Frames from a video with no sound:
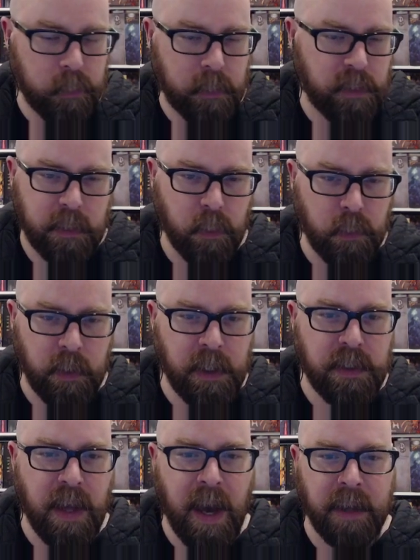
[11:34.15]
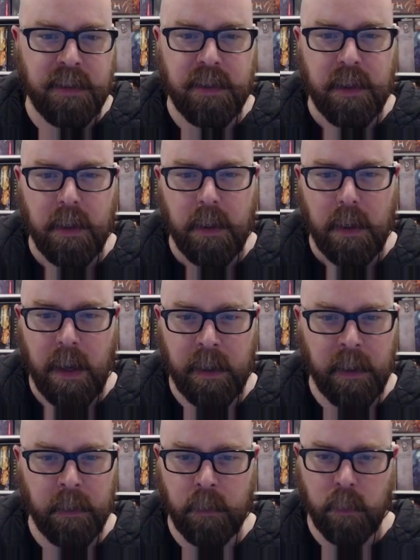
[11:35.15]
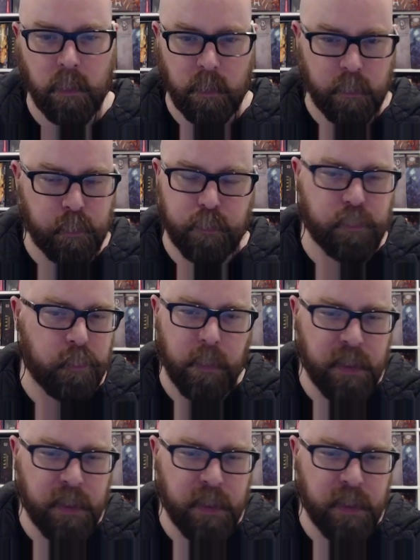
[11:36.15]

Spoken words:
because you don't need that. And then the